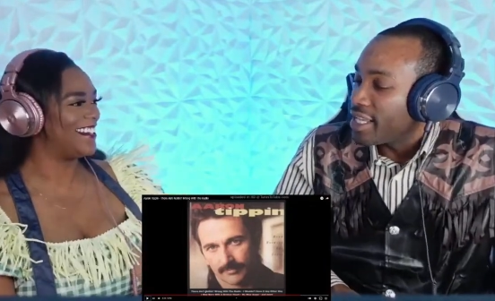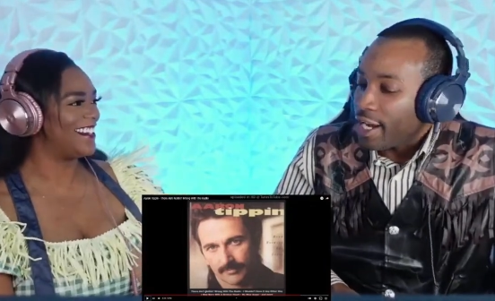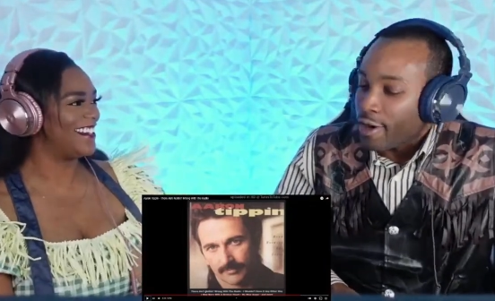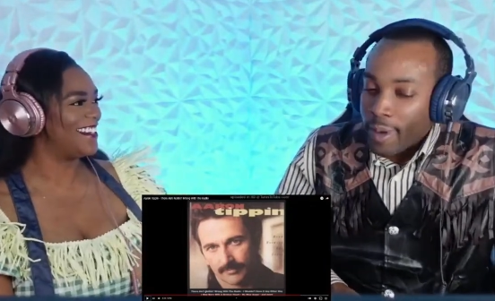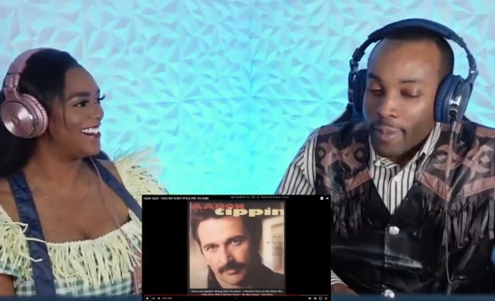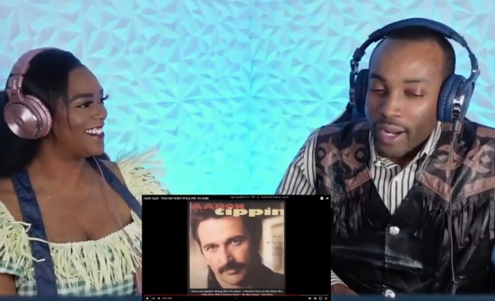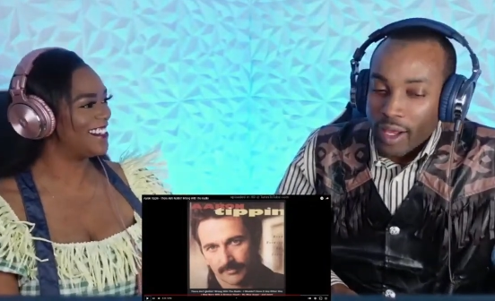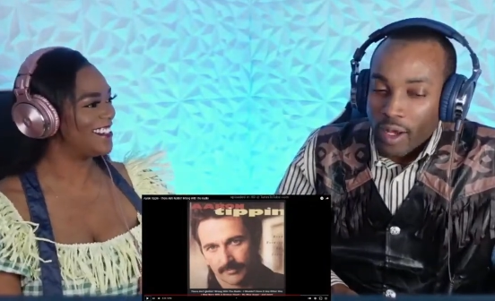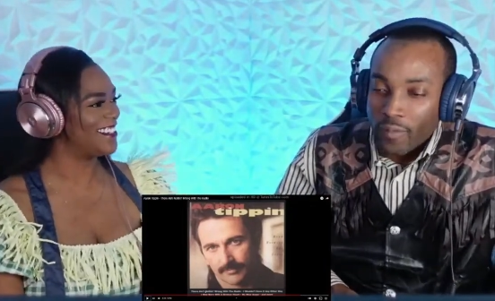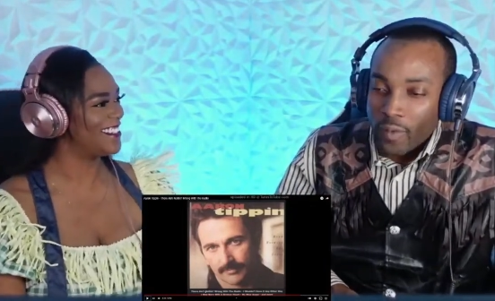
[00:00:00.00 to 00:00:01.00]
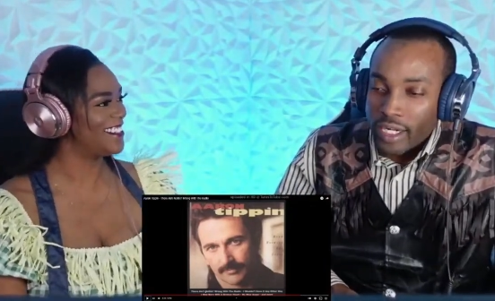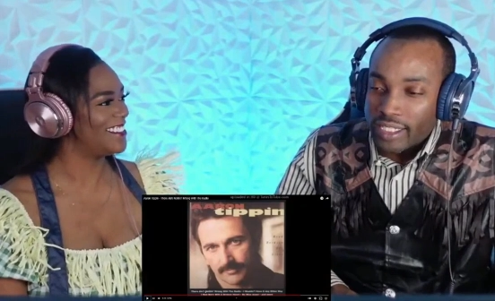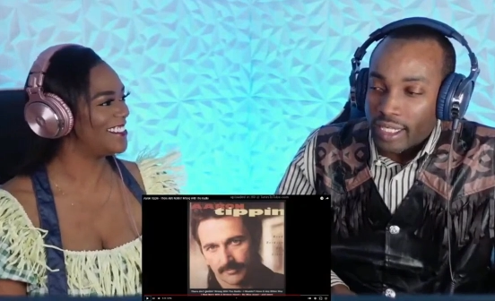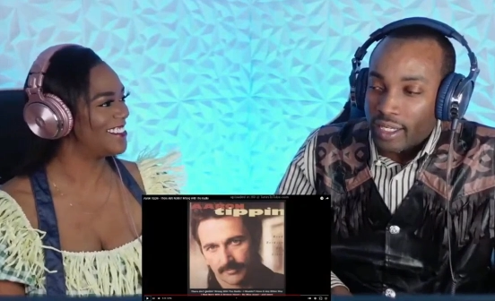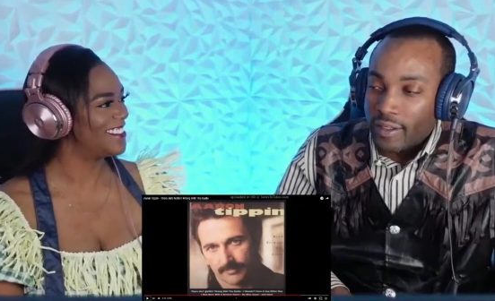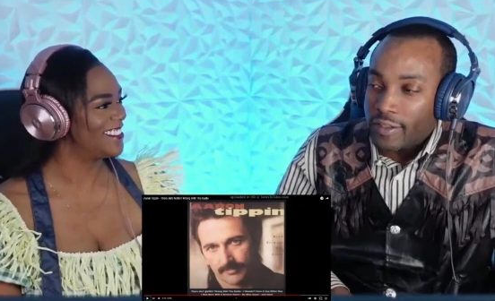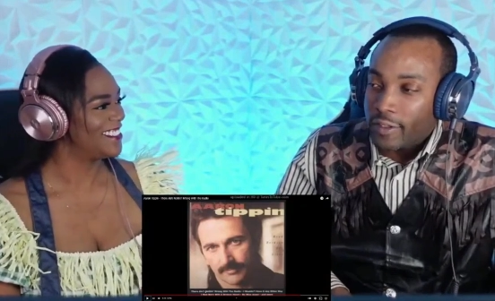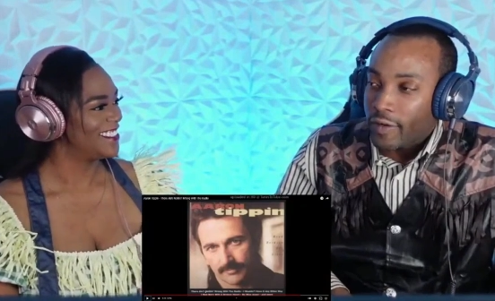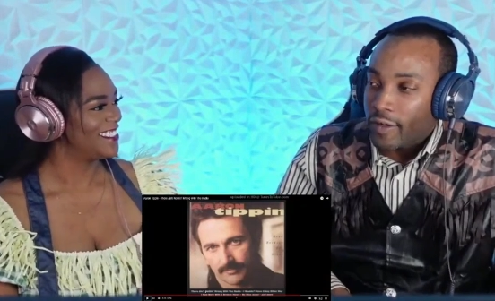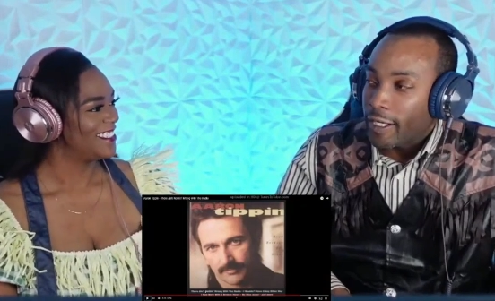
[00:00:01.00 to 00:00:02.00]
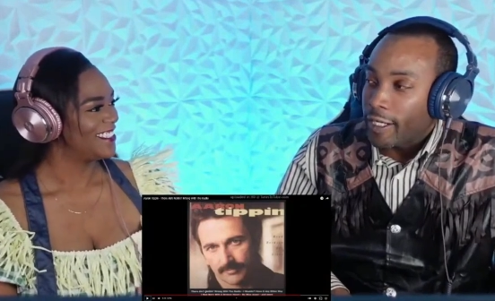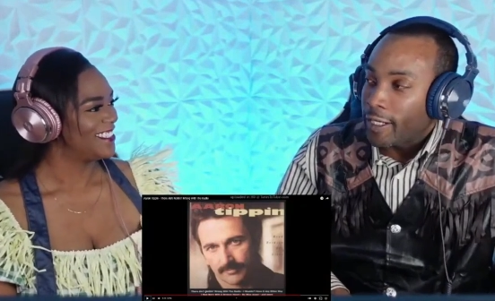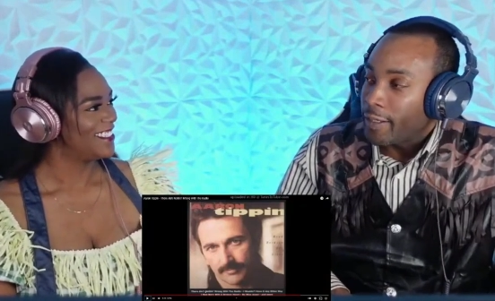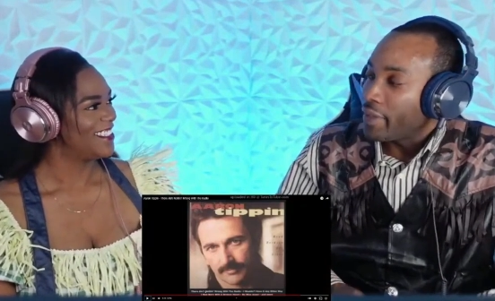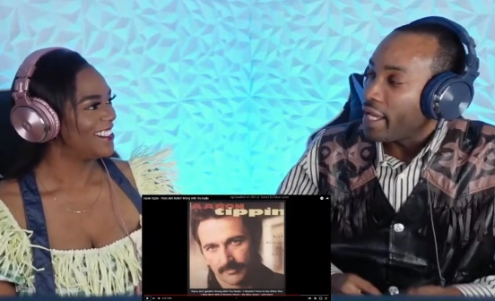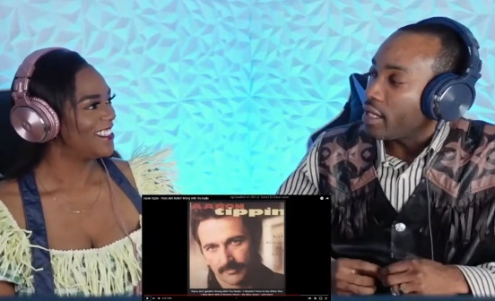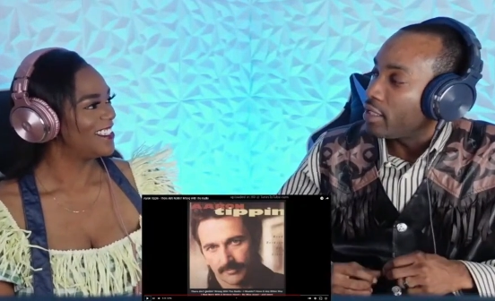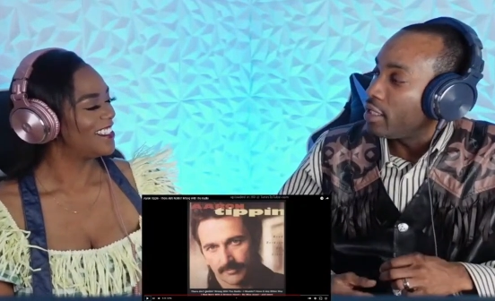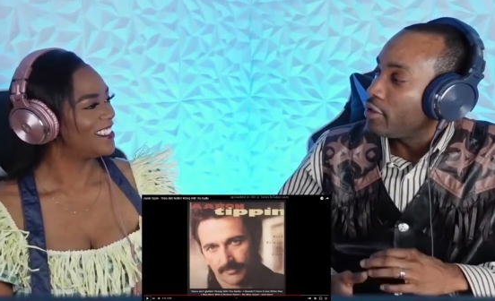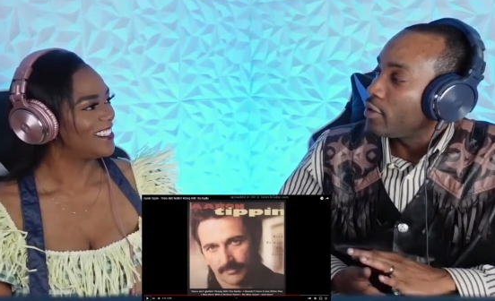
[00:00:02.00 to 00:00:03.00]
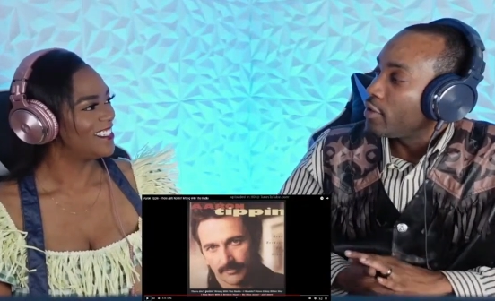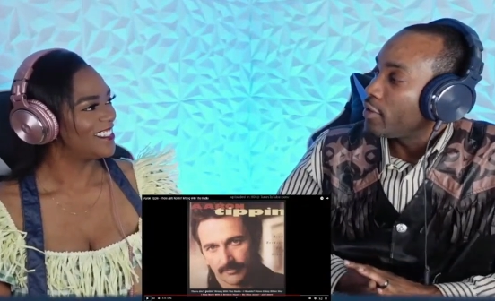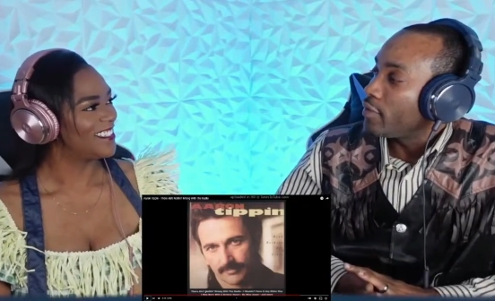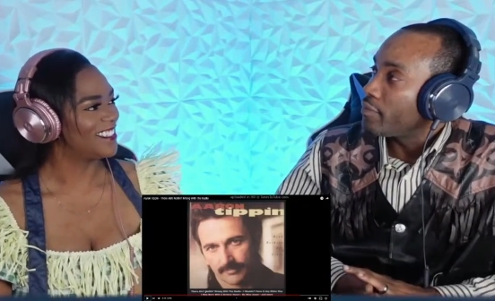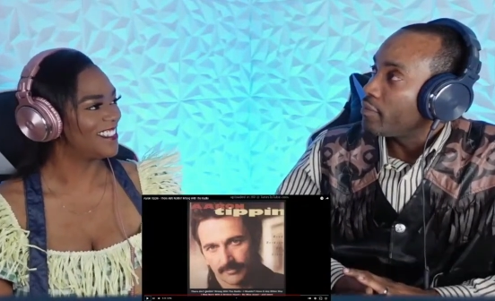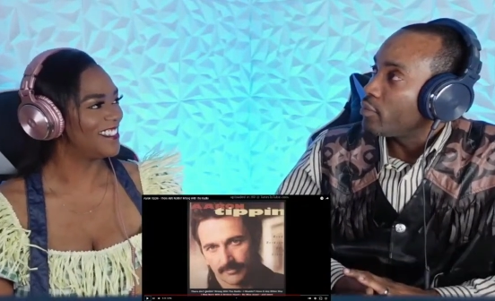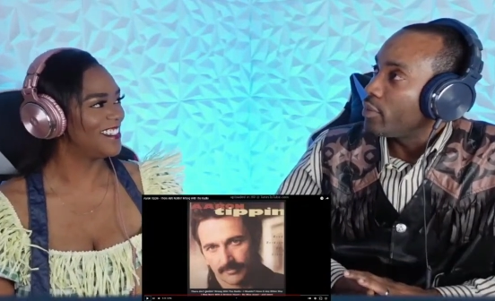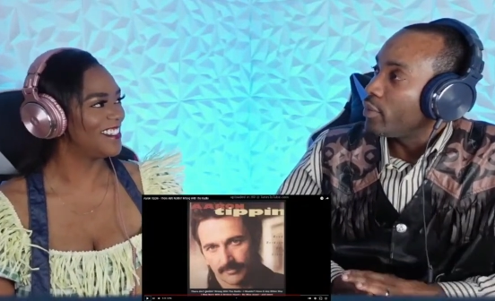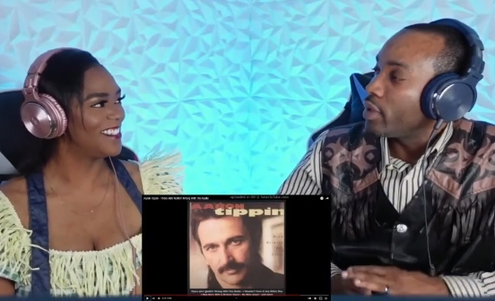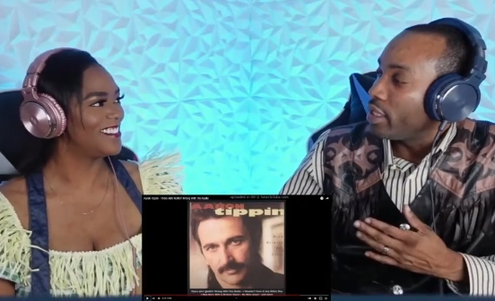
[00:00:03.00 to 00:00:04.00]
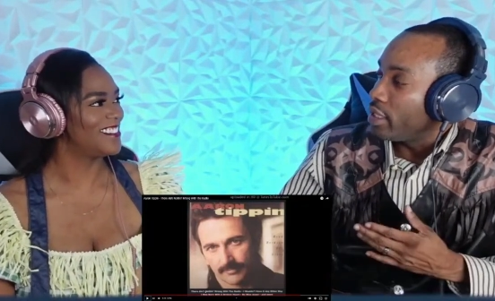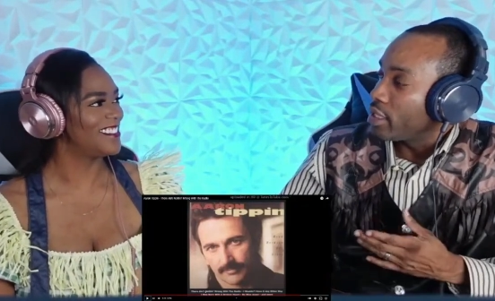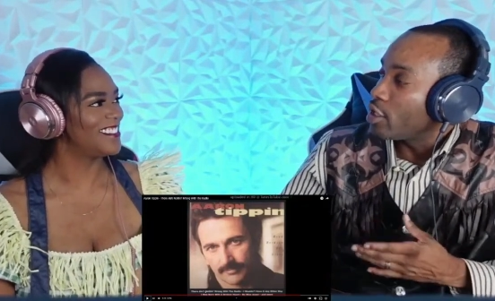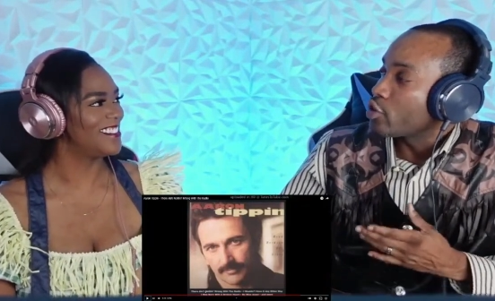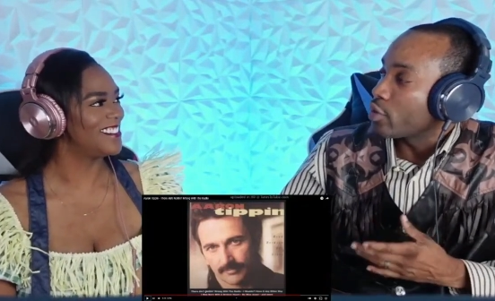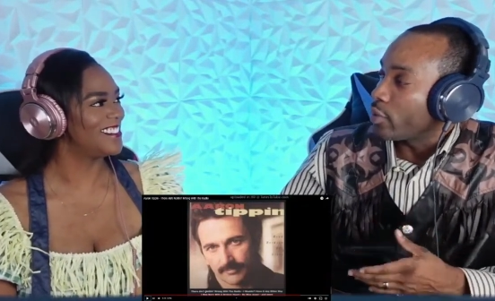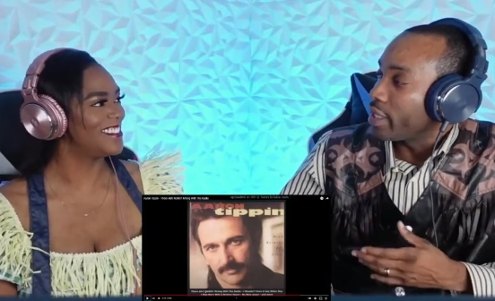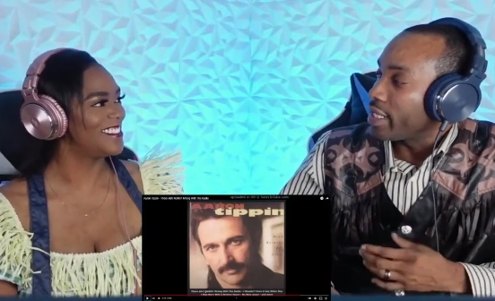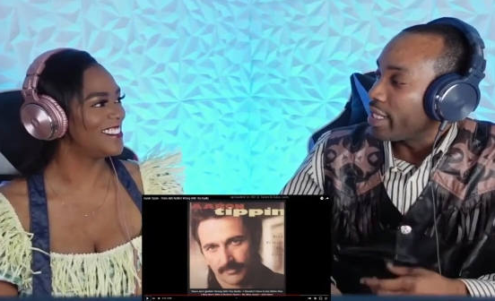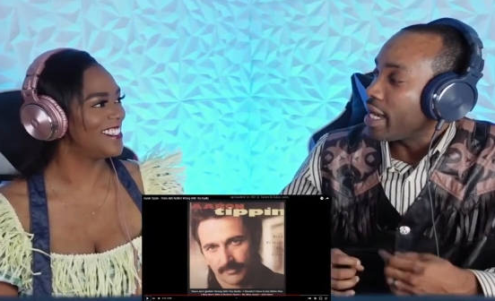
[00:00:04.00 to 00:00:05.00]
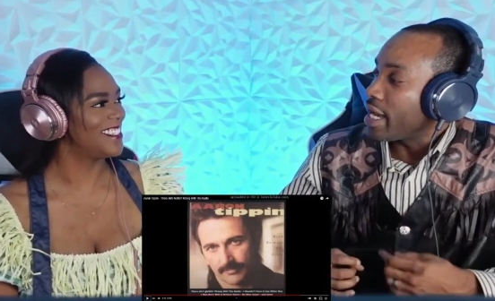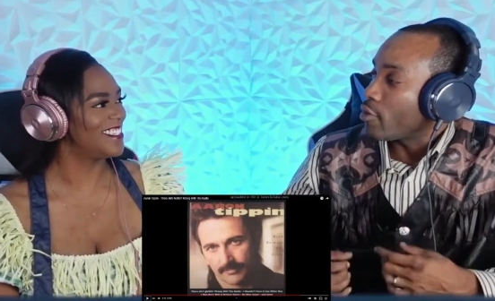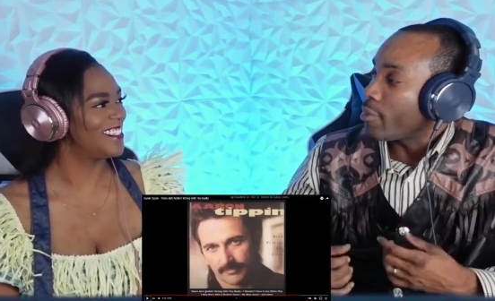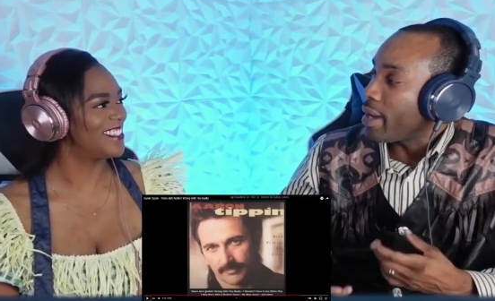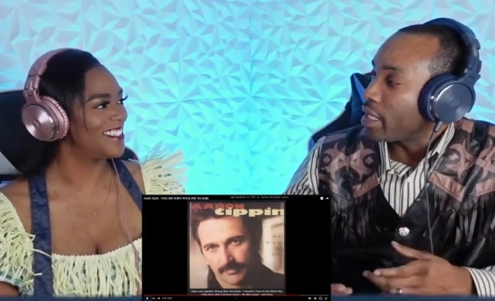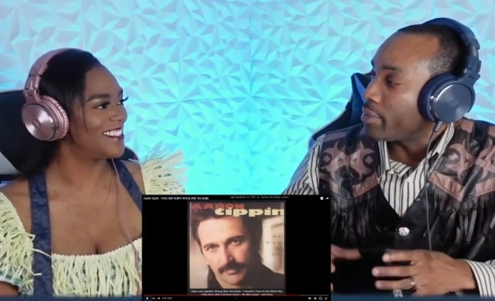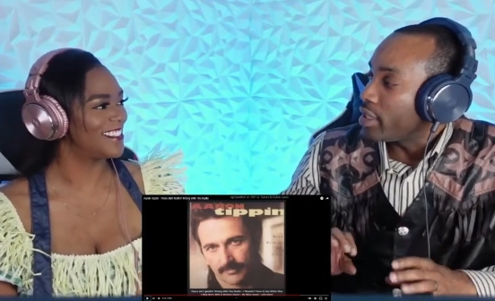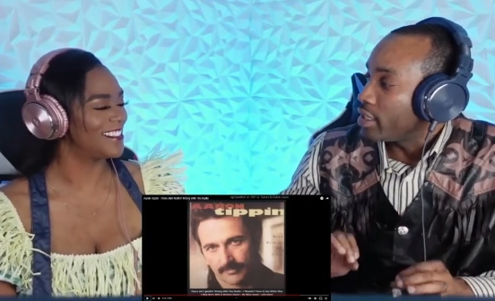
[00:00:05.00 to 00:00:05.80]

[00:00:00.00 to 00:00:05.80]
Speaker 1: of reminded me like of one of these other. Um, they had another we, when we did a country week that, that kind of reminded me of this